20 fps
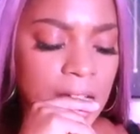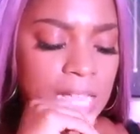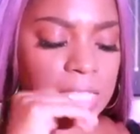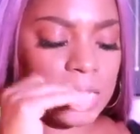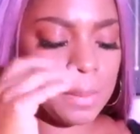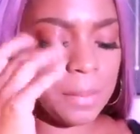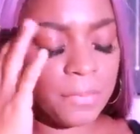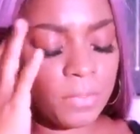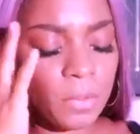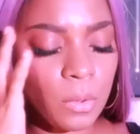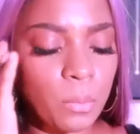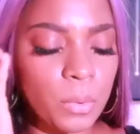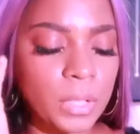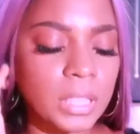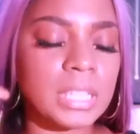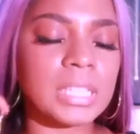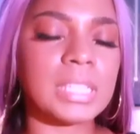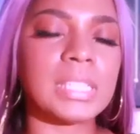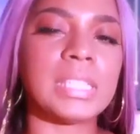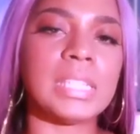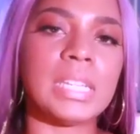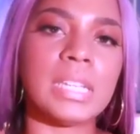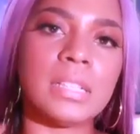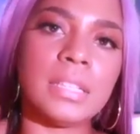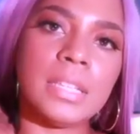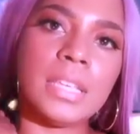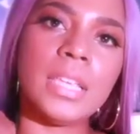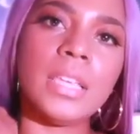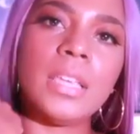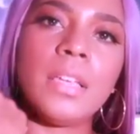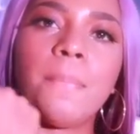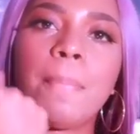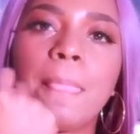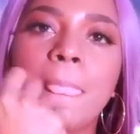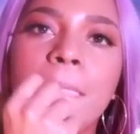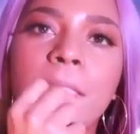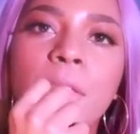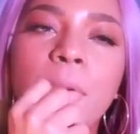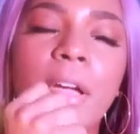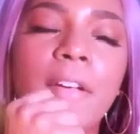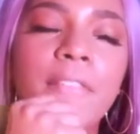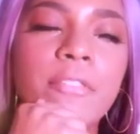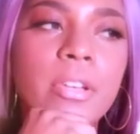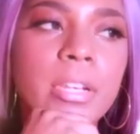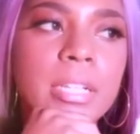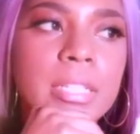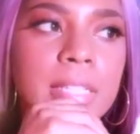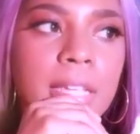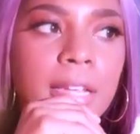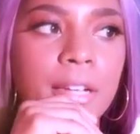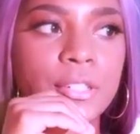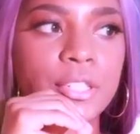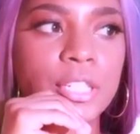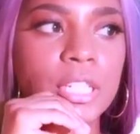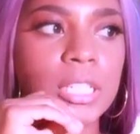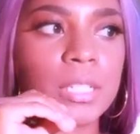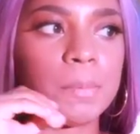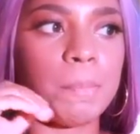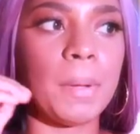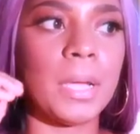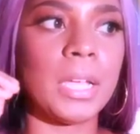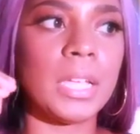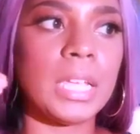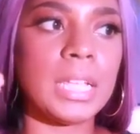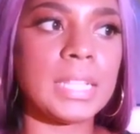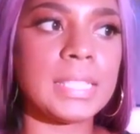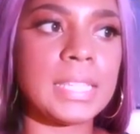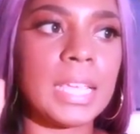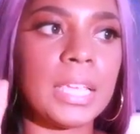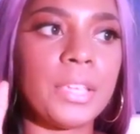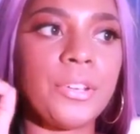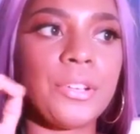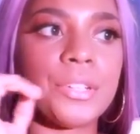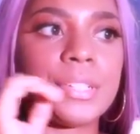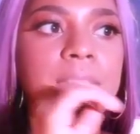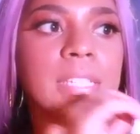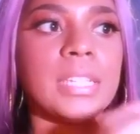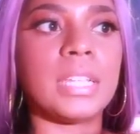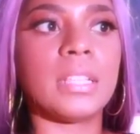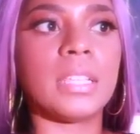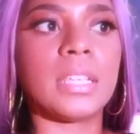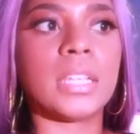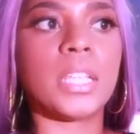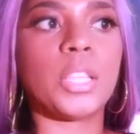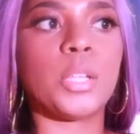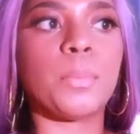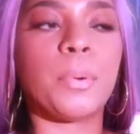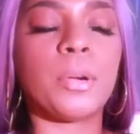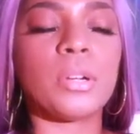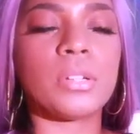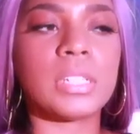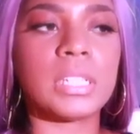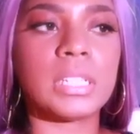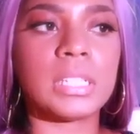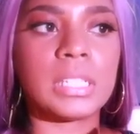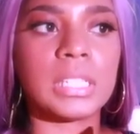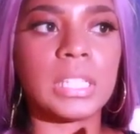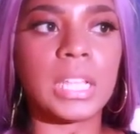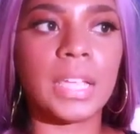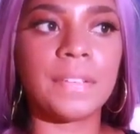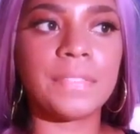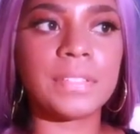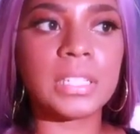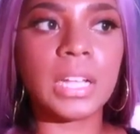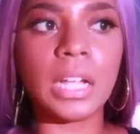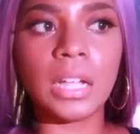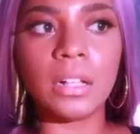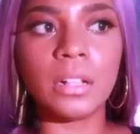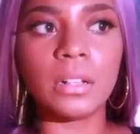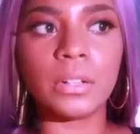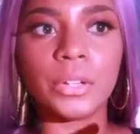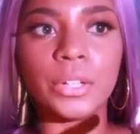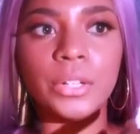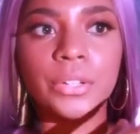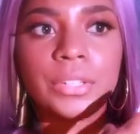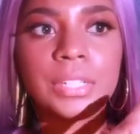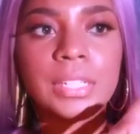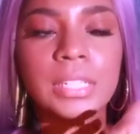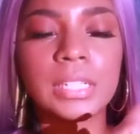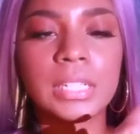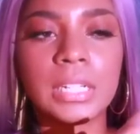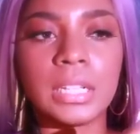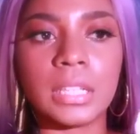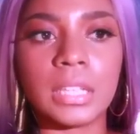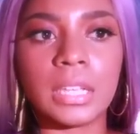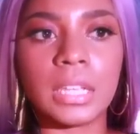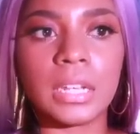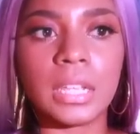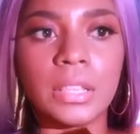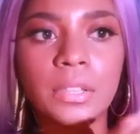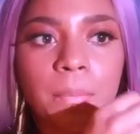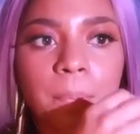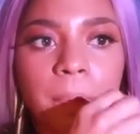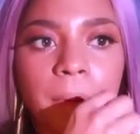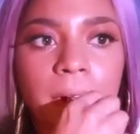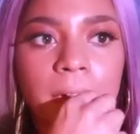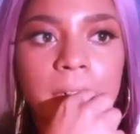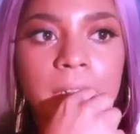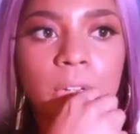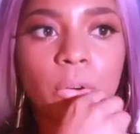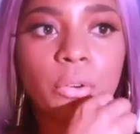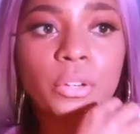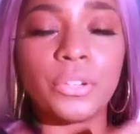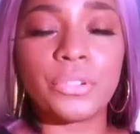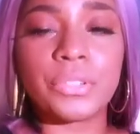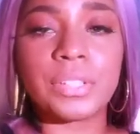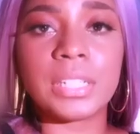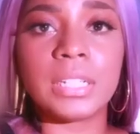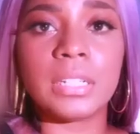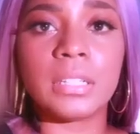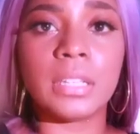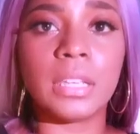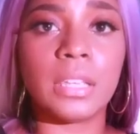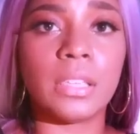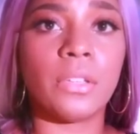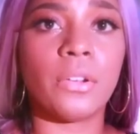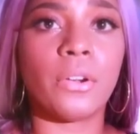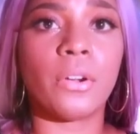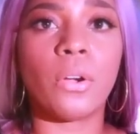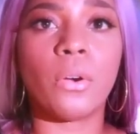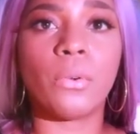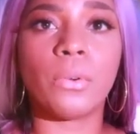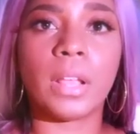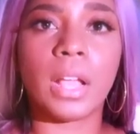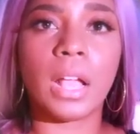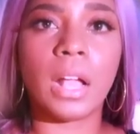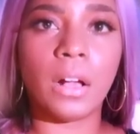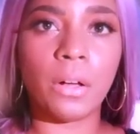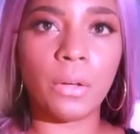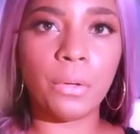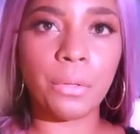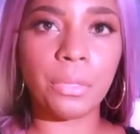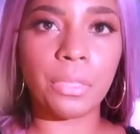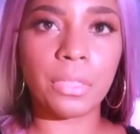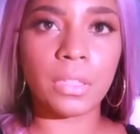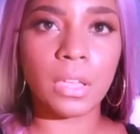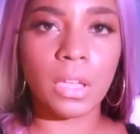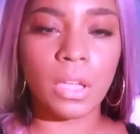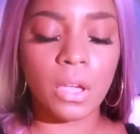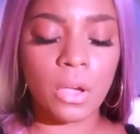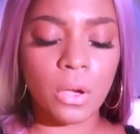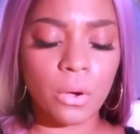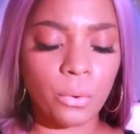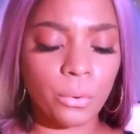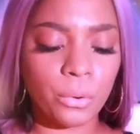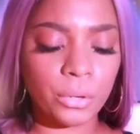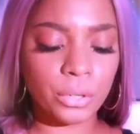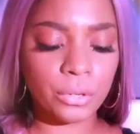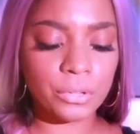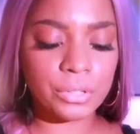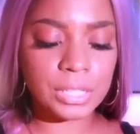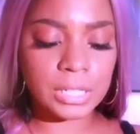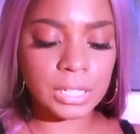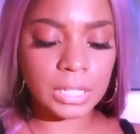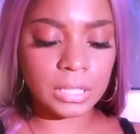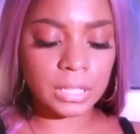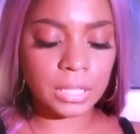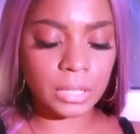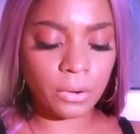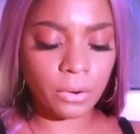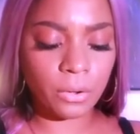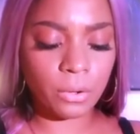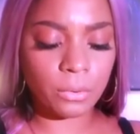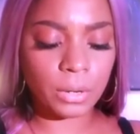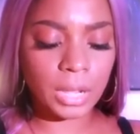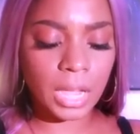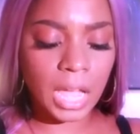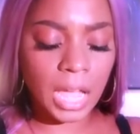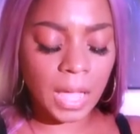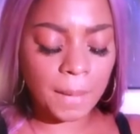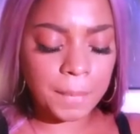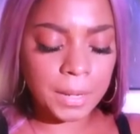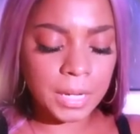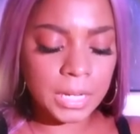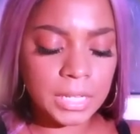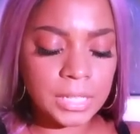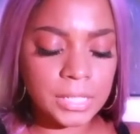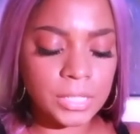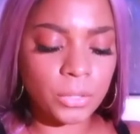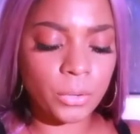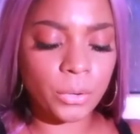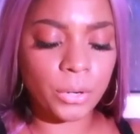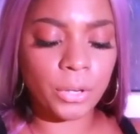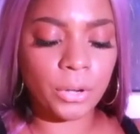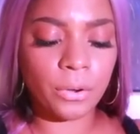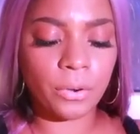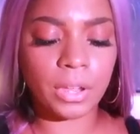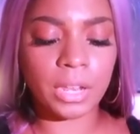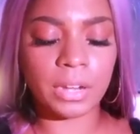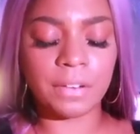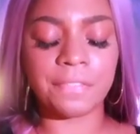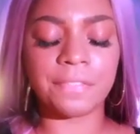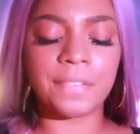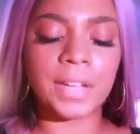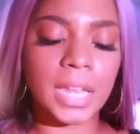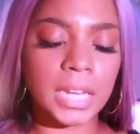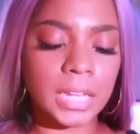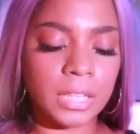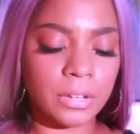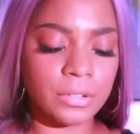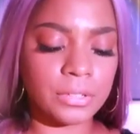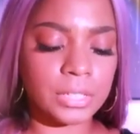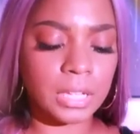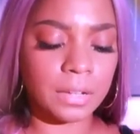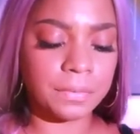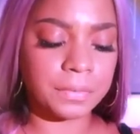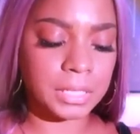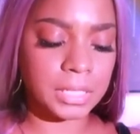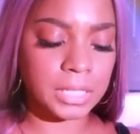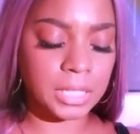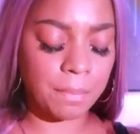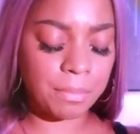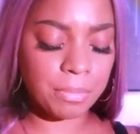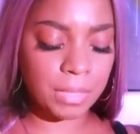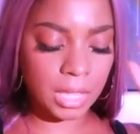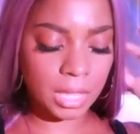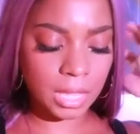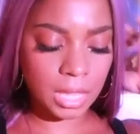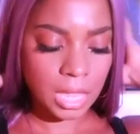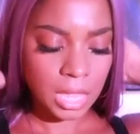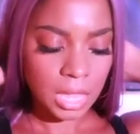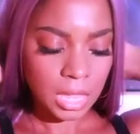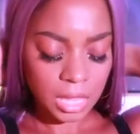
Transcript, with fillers: some of you with the stealing, you have good intentions, but it's like you're stealing another person's lifestyle or you're stealing another person or you're stealing your own health or you're stealing your own happiness or you're confining yourself to something.